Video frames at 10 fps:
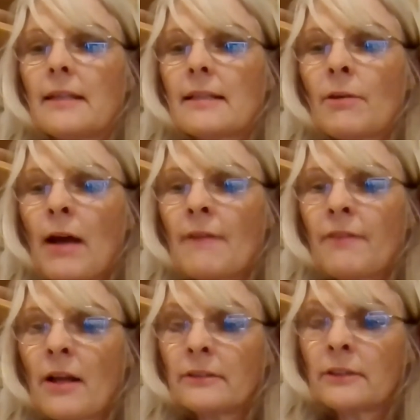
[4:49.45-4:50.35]
So I've
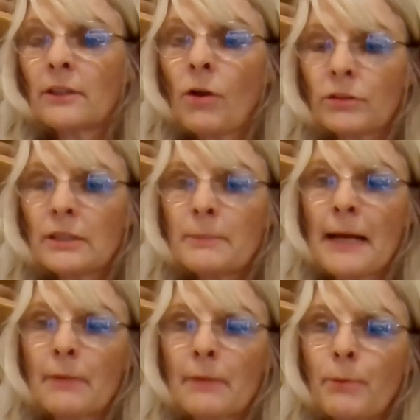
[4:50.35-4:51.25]
learned a lot
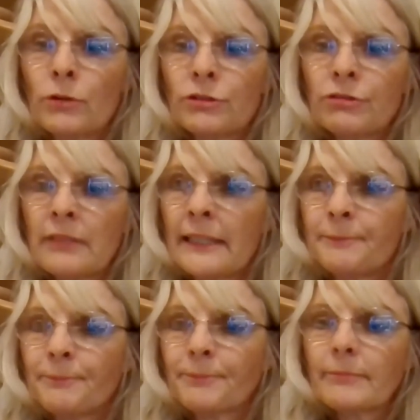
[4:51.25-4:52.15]
about pottery.